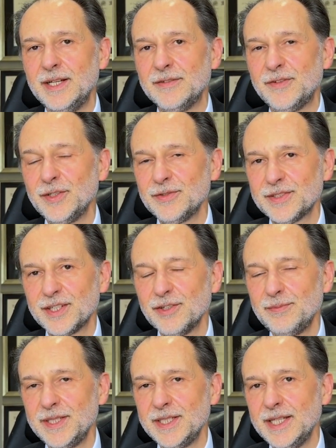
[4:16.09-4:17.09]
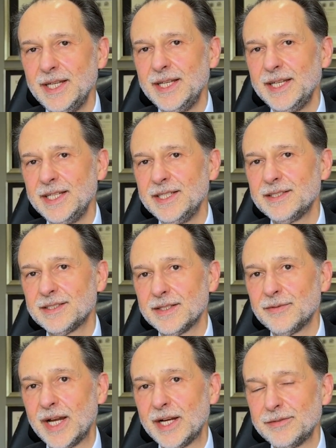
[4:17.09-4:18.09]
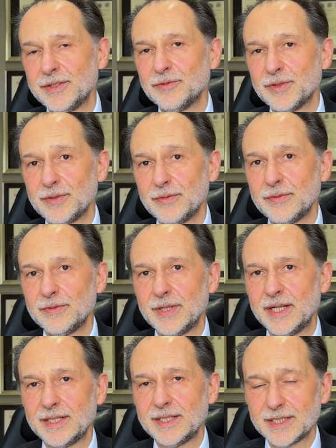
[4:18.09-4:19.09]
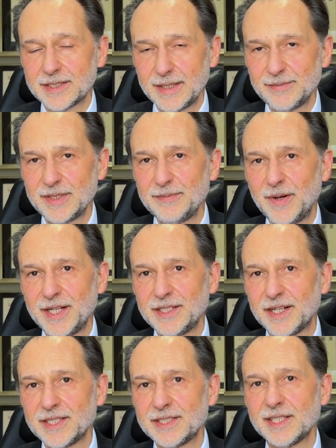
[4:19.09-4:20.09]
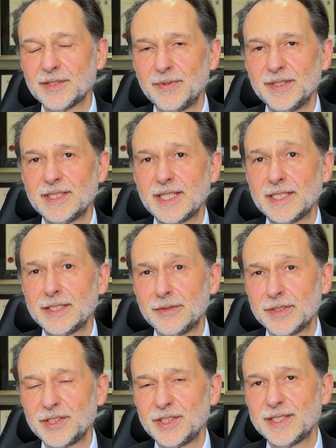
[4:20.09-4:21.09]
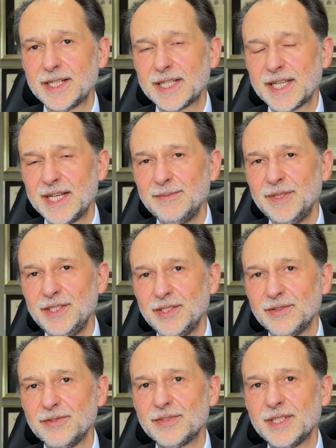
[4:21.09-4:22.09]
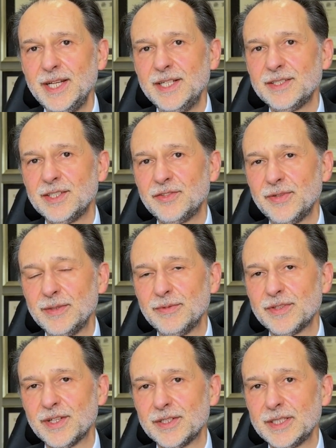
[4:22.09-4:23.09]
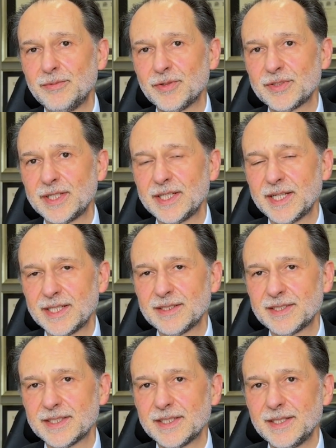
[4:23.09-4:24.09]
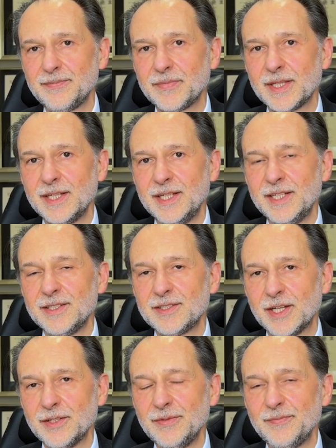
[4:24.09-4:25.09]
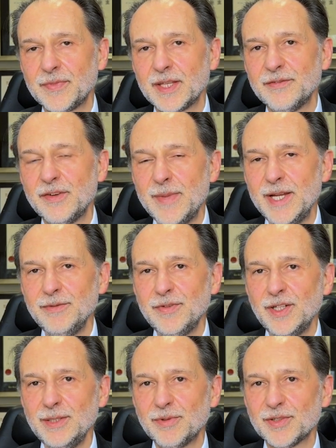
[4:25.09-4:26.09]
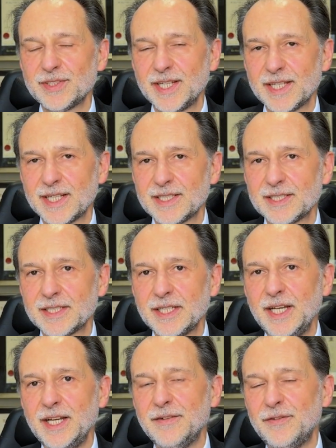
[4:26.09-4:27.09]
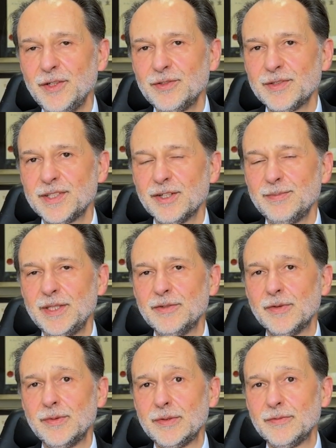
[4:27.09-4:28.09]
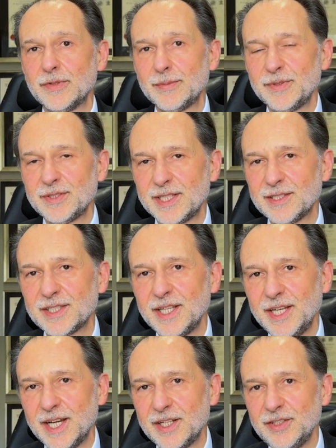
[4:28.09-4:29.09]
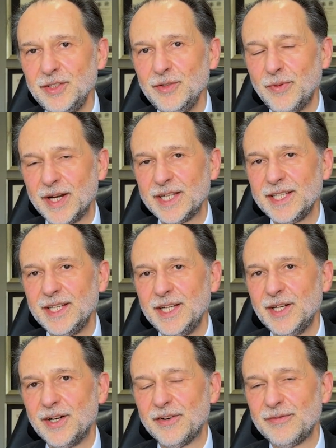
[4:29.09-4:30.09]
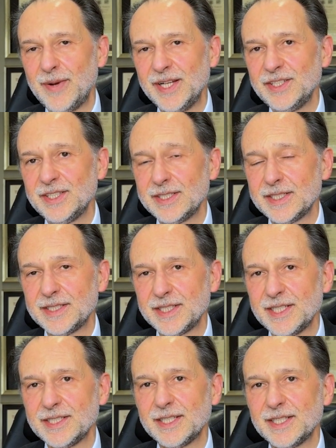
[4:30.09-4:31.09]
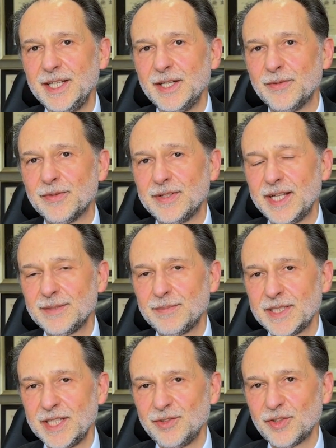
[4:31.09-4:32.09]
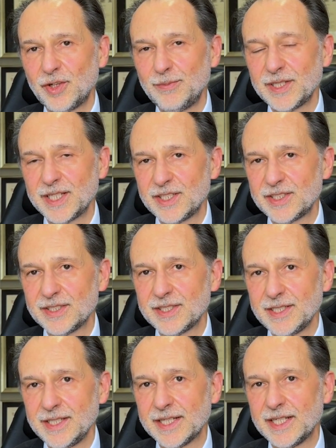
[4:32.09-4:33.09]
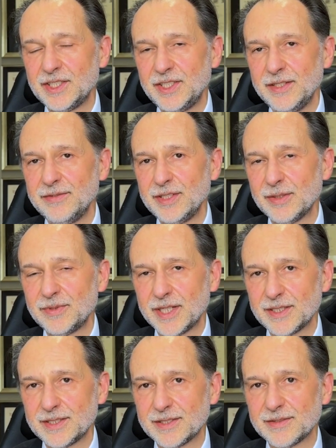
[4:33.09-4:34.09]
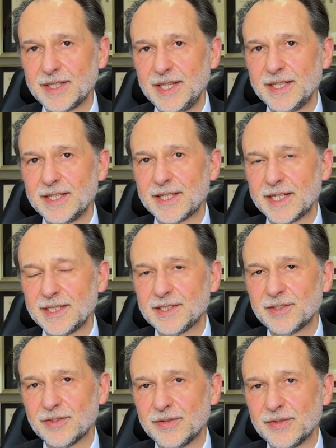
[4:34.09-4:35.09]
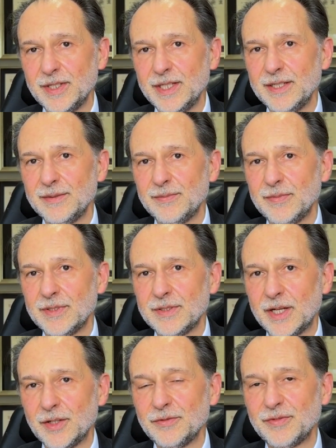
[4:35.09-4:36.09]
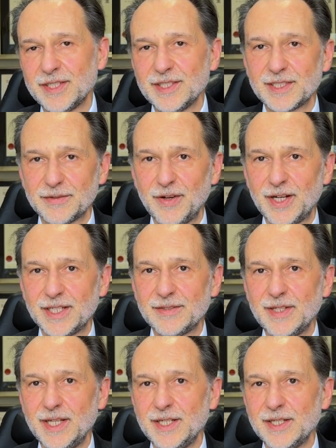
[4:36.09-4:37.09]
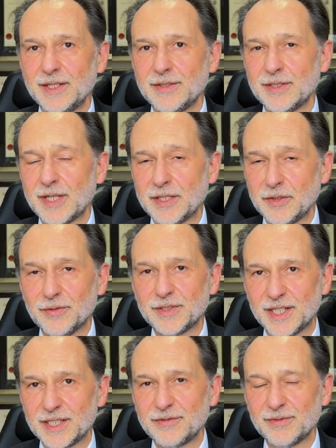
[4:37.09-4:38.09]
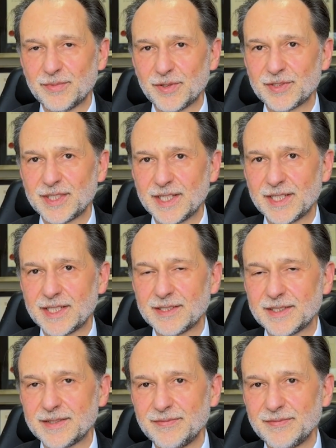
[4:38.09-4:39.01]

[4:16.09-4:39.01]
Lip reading: Focal therapy is, however, accepted by NICE as one of the technologies that can be used to treat with early prostate cancer. So for men with early prostate cancer, focal therapy represents a new way of managing disease with less potential complications, yet achieving the objectives, that is to hopefully survive and not die from prostate cancer.